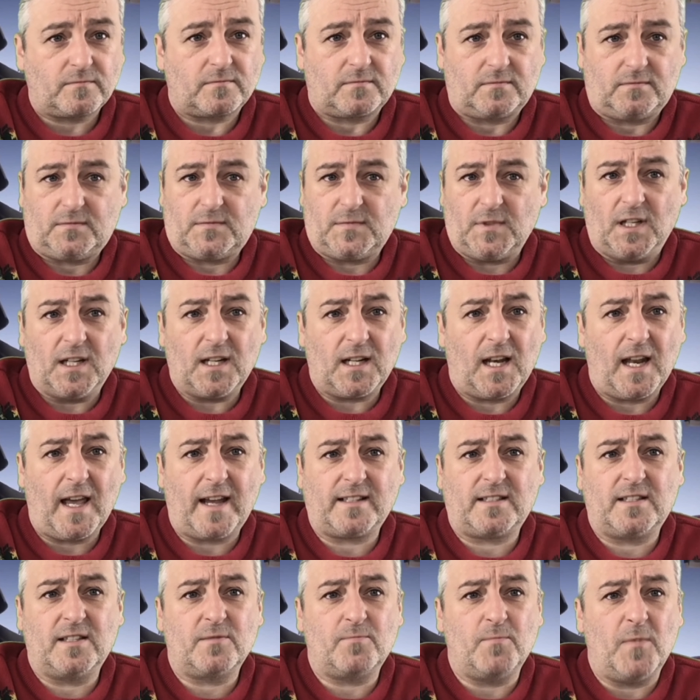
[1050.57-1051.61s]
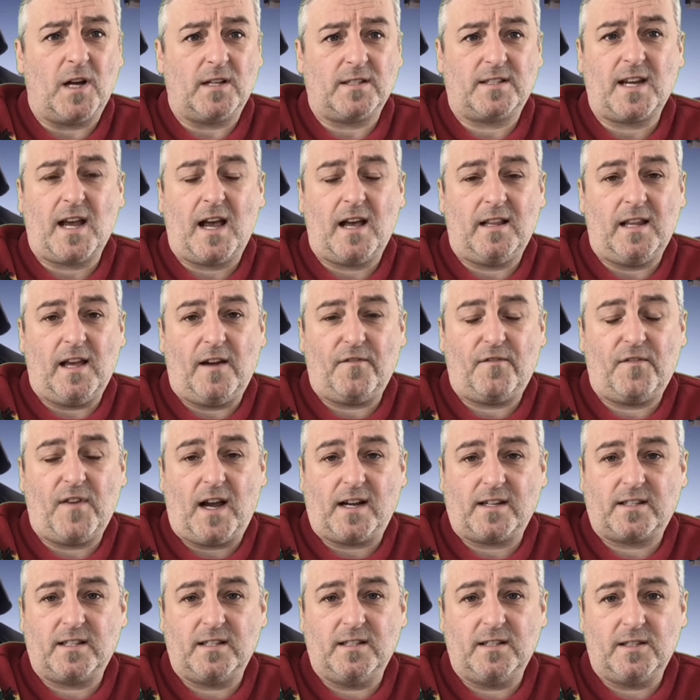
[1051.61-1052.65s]
and collect as much out of that
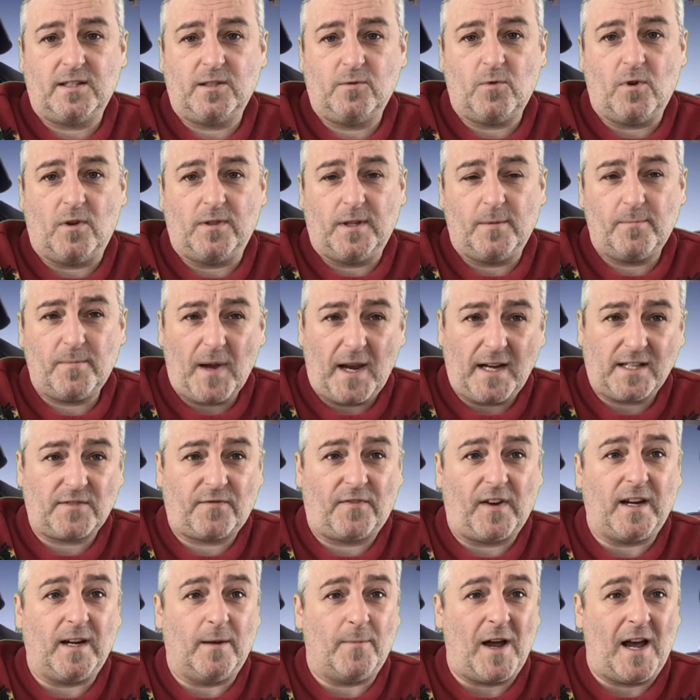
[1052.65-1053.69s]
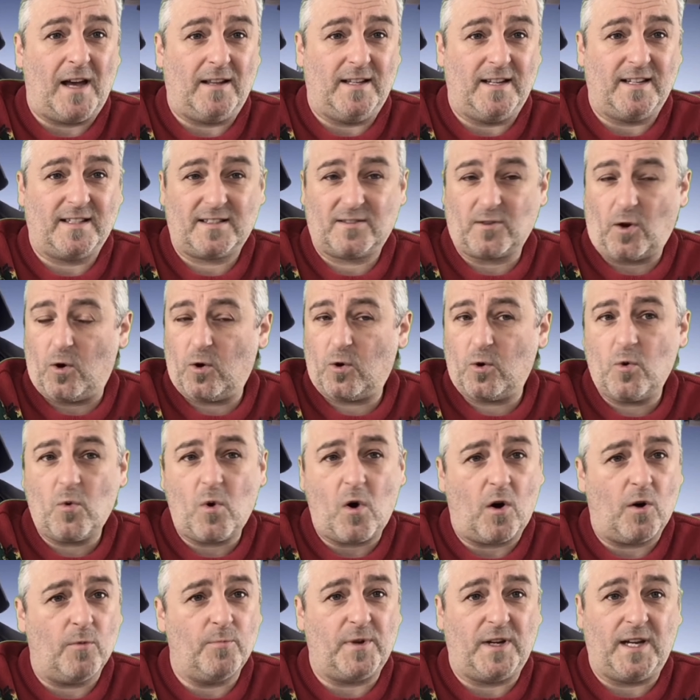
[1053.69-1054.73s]
faction as you want. The best thing about this, all
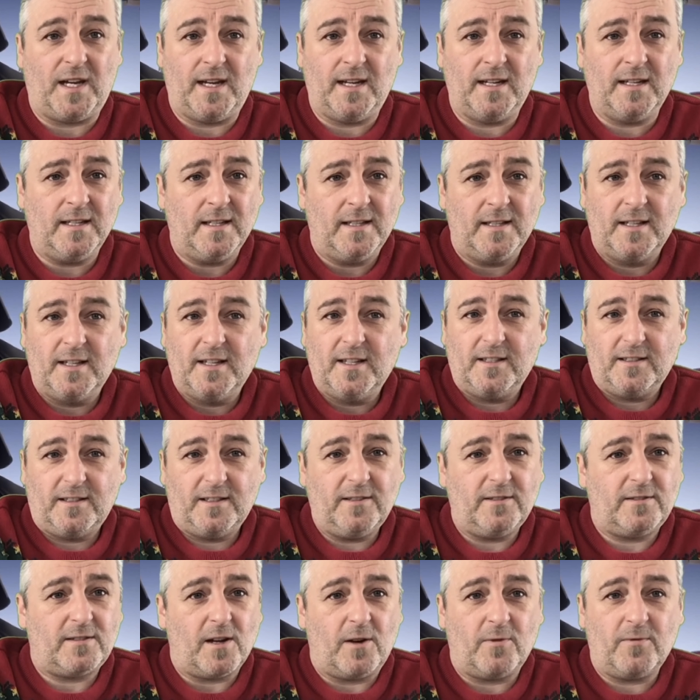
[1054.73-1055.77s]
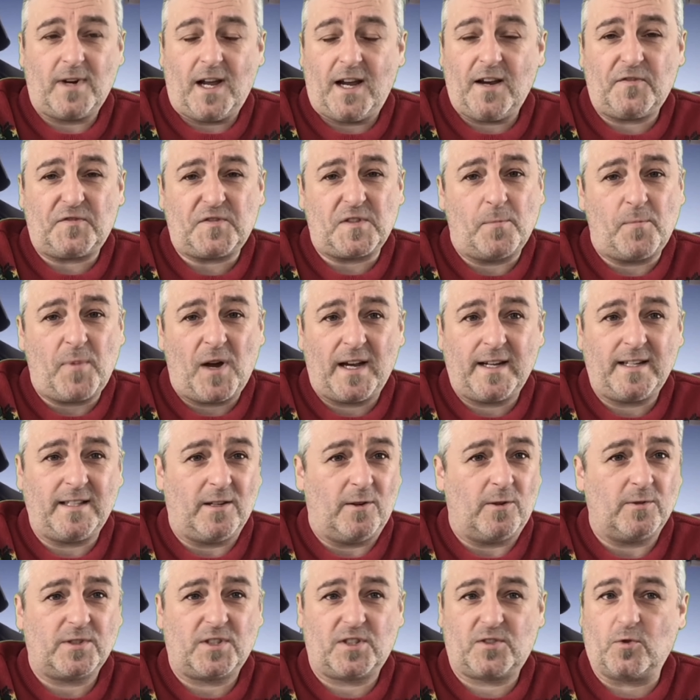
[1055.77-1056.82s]
hobbying, you don't have to paint
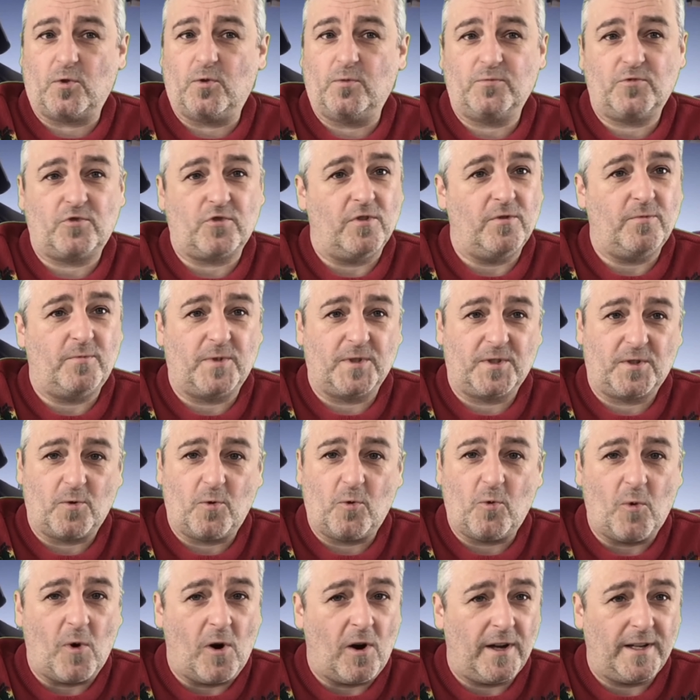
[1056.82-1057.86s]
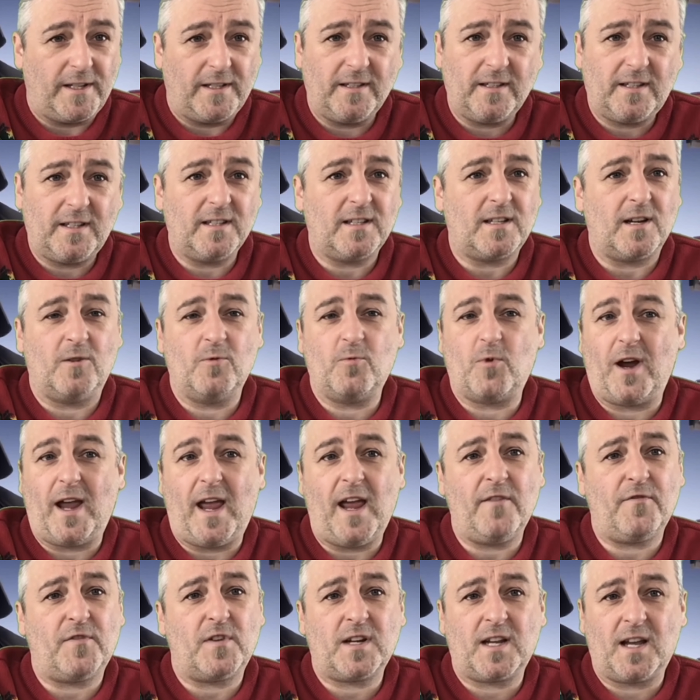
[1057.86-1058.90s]
stormtroopers all white. You can go whatever
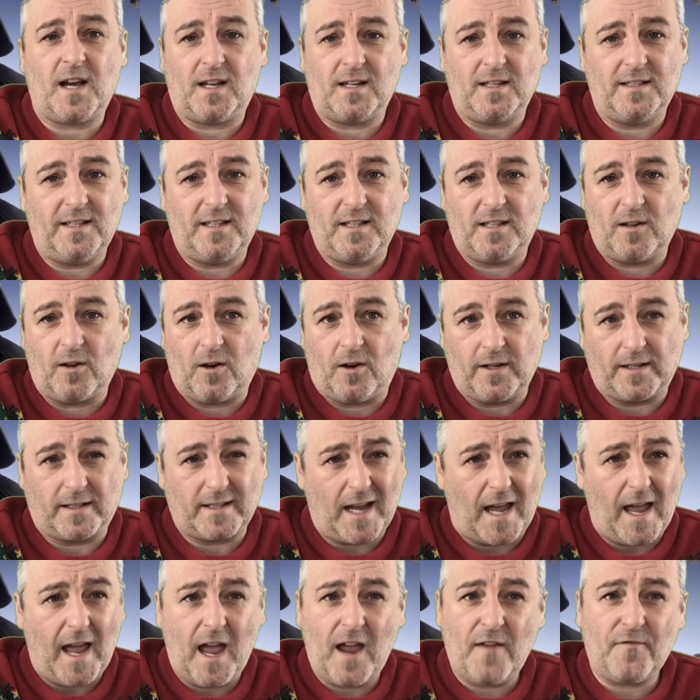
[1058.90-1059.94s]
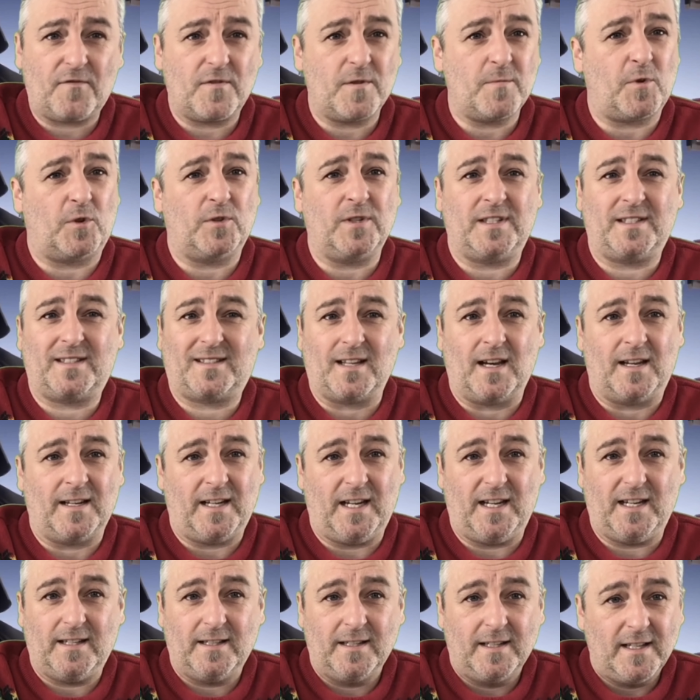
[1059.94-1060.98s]
colour you like. Everybody's done it.
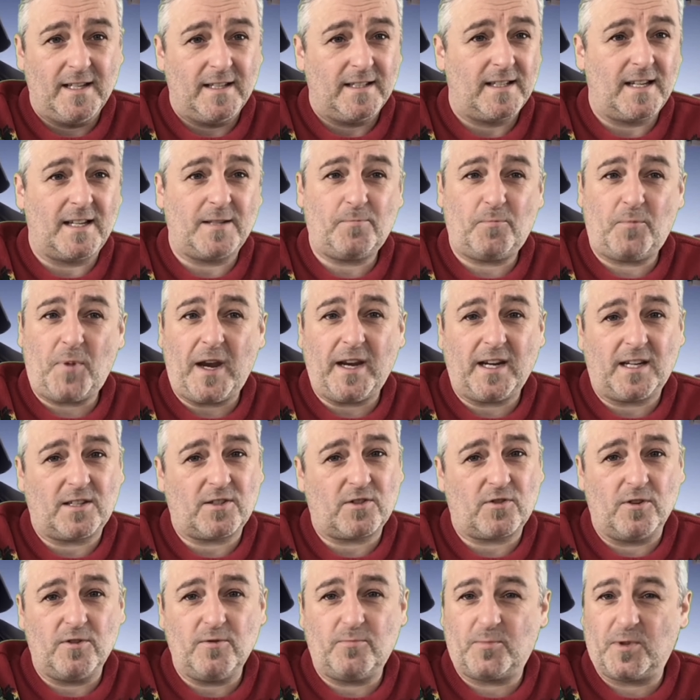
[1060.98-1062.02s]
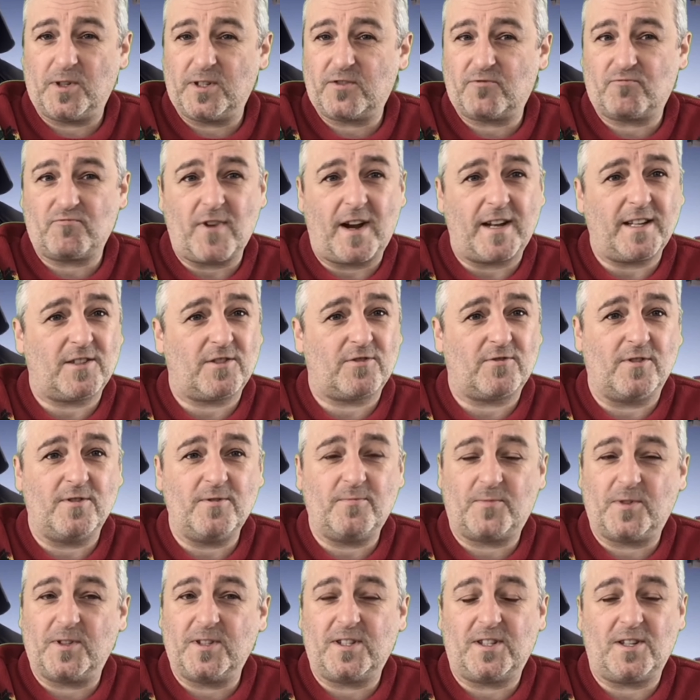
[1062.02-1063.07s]
There's pink troopers, red
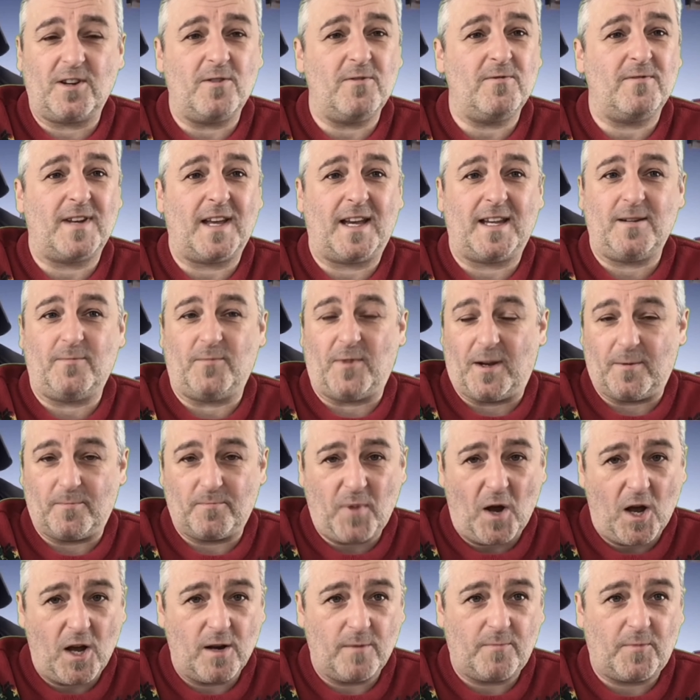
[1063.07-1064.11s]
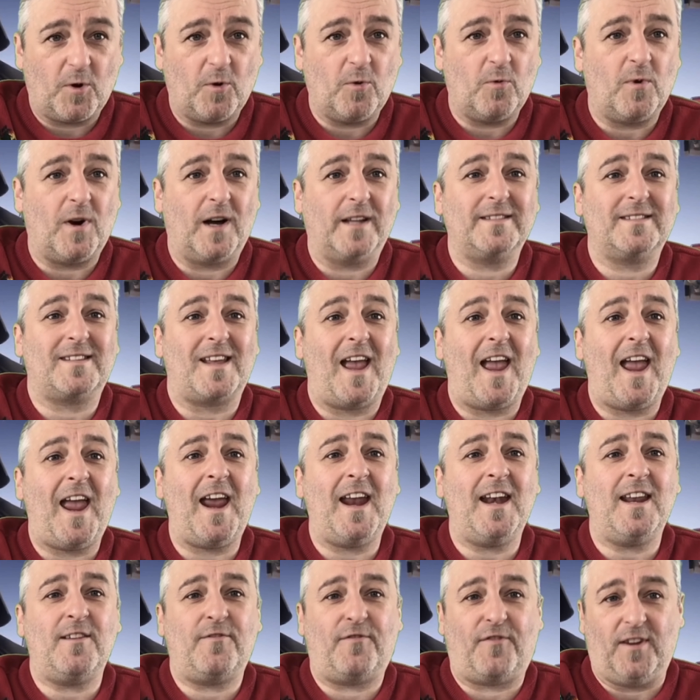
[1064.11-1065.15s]
troopers, you name it, purple ones,
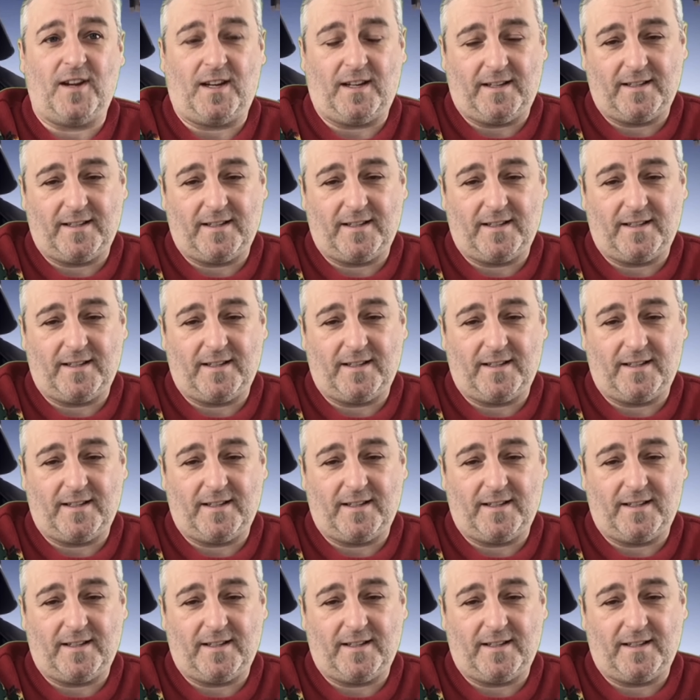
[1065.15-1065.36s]
anything.